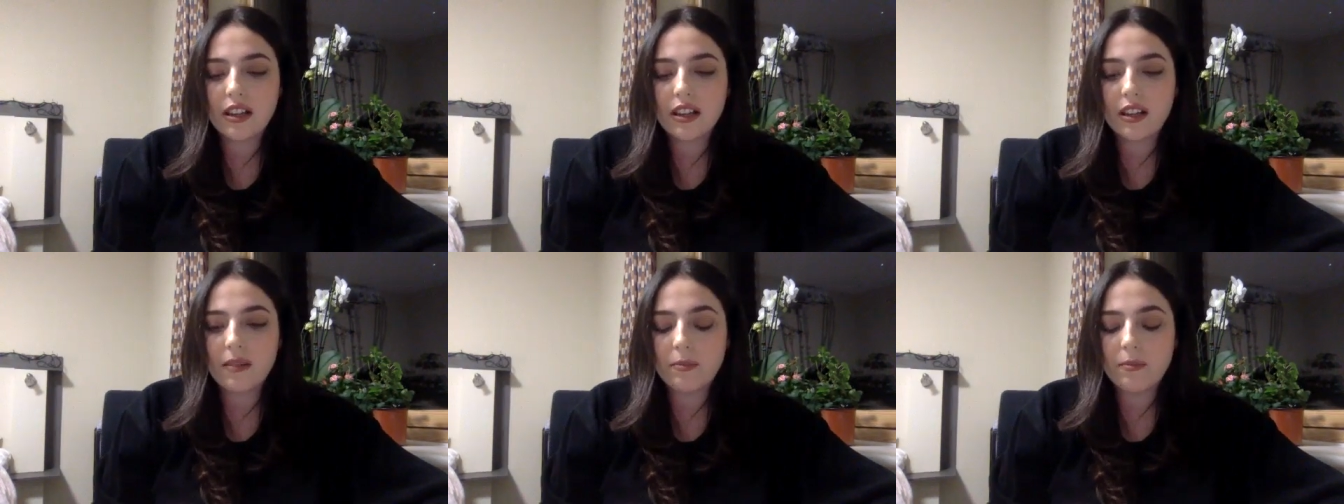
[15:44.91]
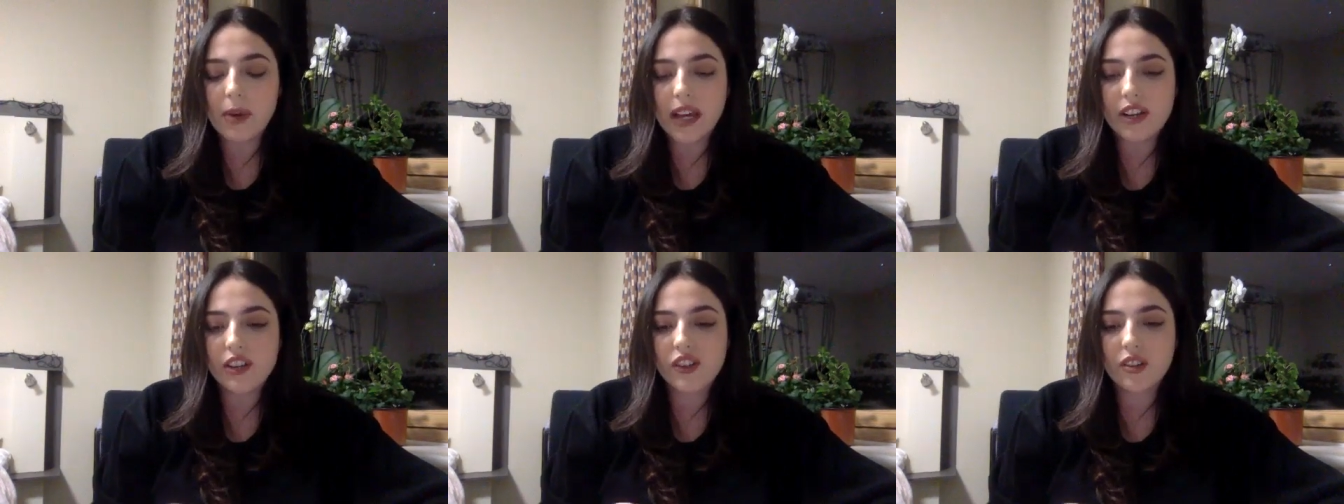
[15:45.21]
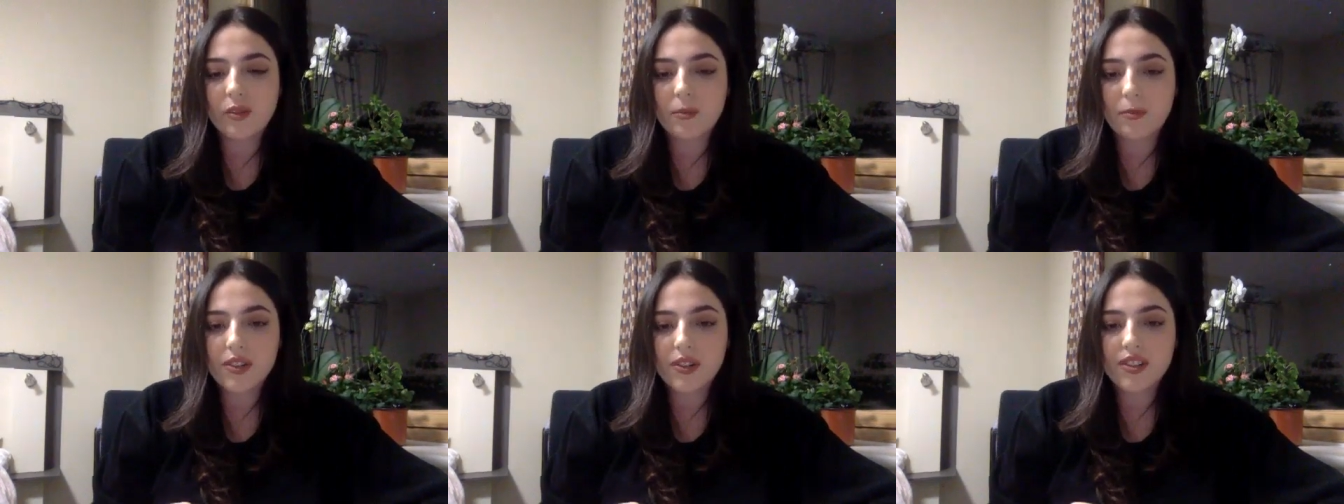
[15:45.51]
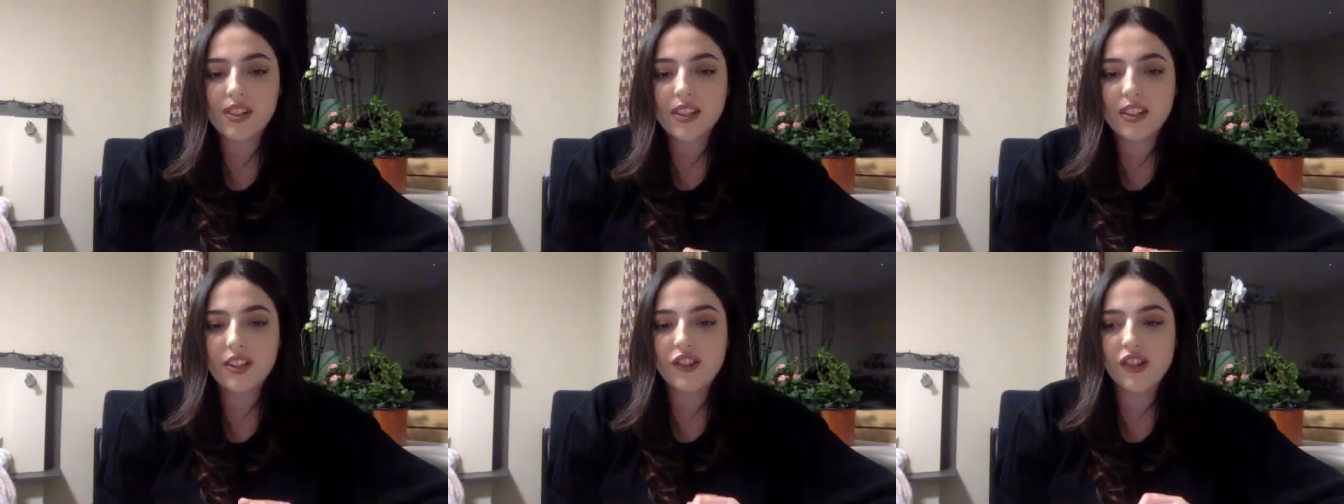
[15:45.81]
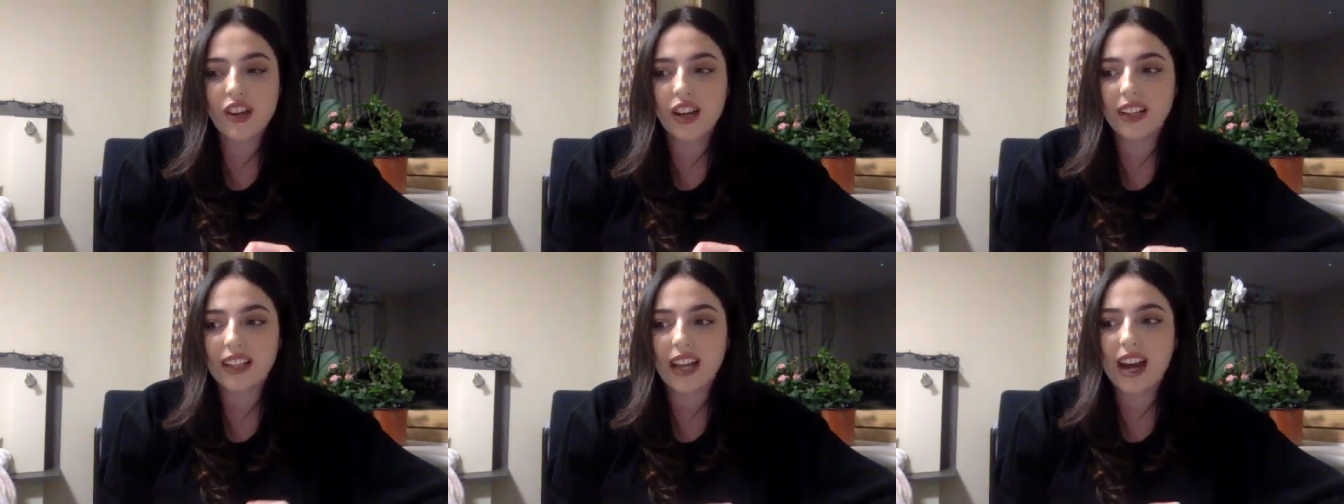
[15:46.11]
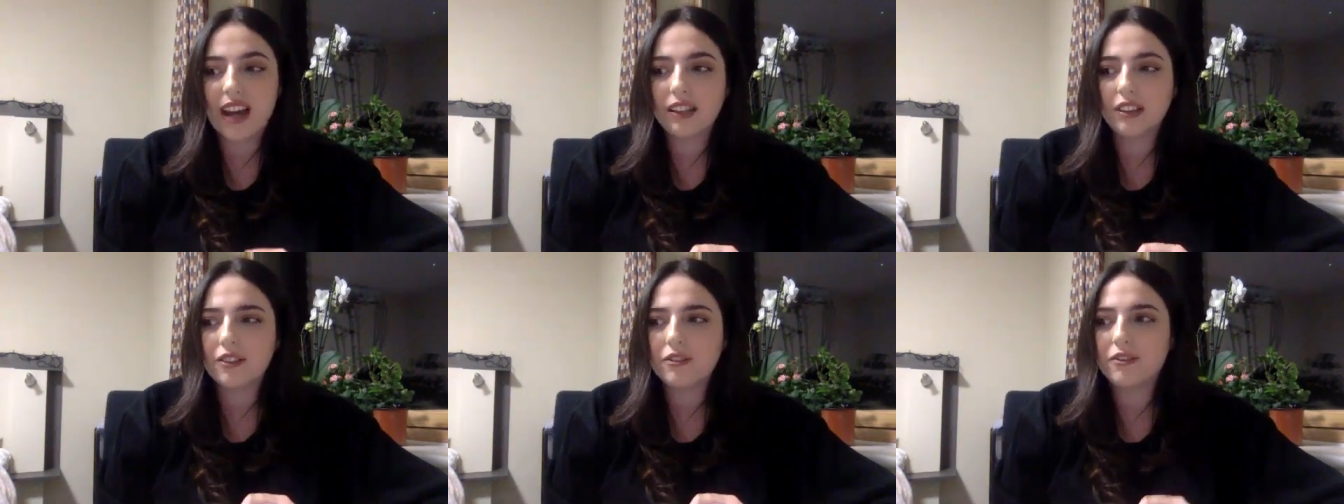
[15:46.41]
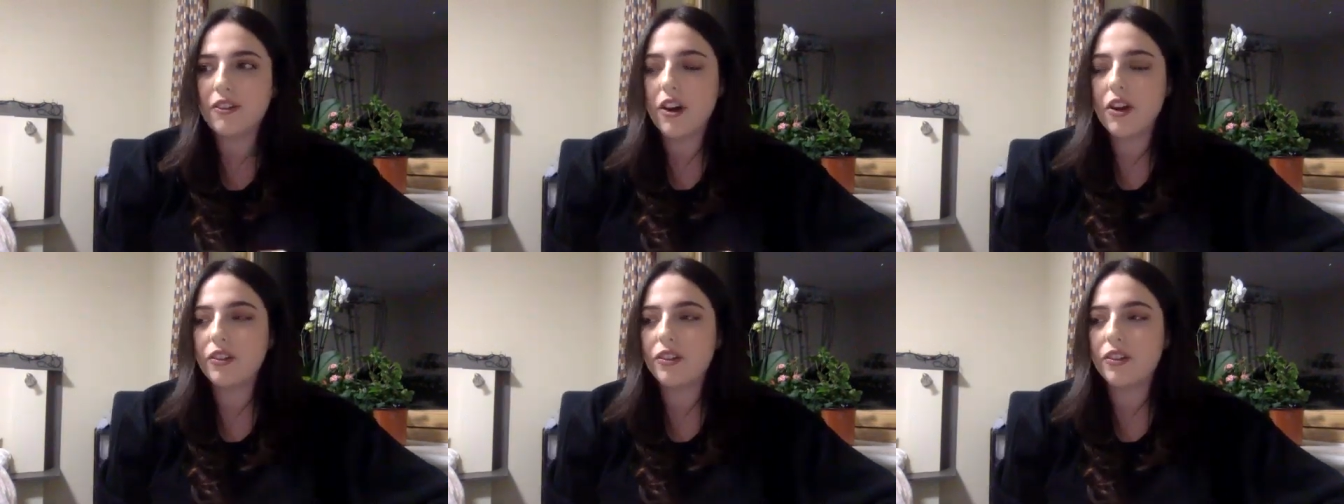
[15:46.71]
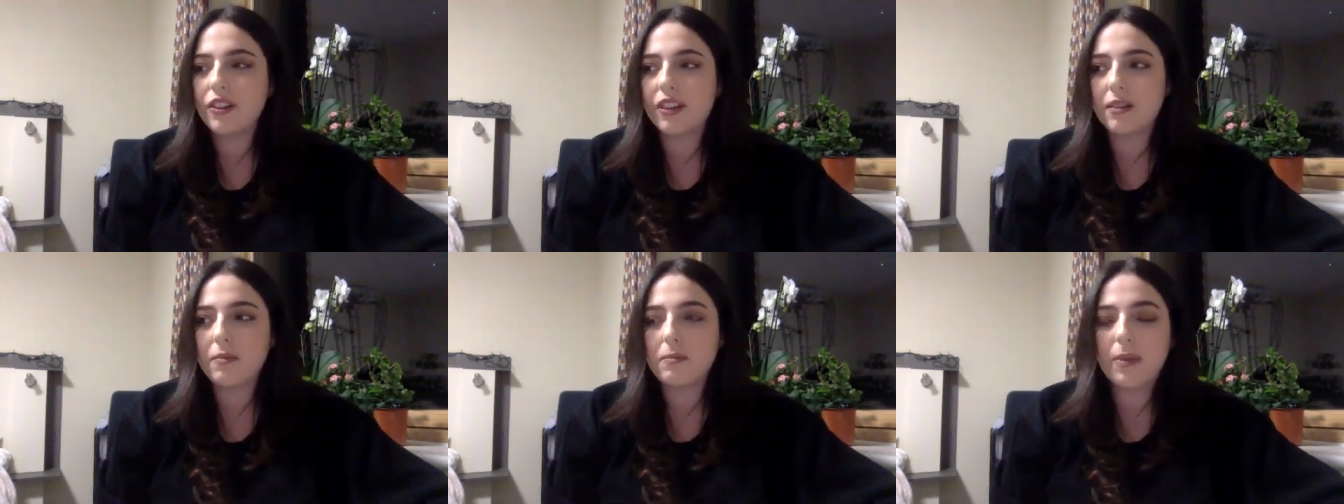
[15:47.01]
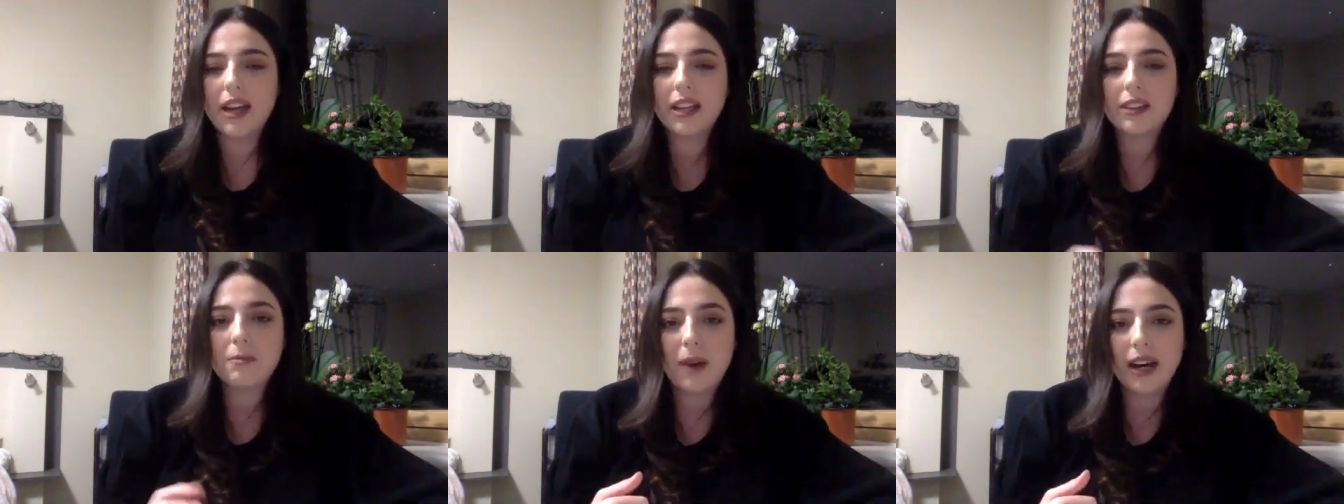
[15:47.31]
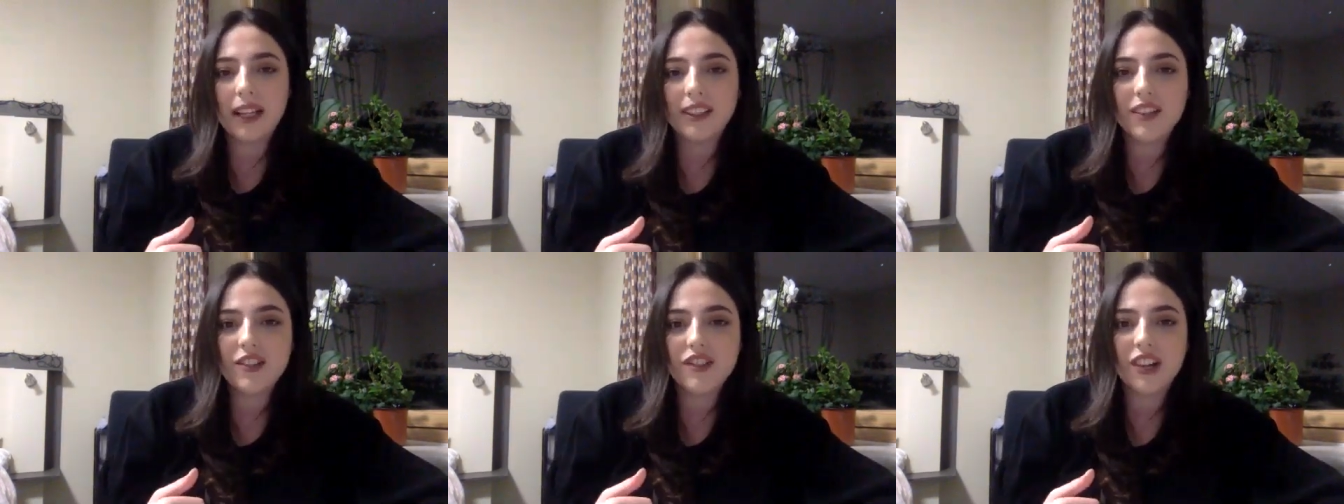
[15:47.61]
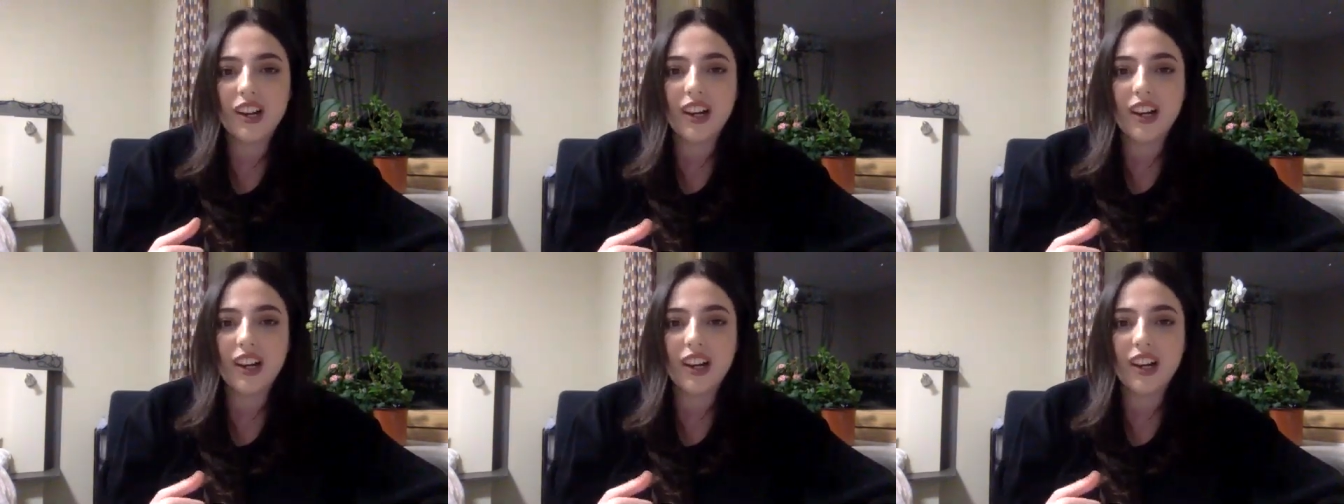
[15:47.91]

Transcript: inpatient procedure and I had to phone the bed manager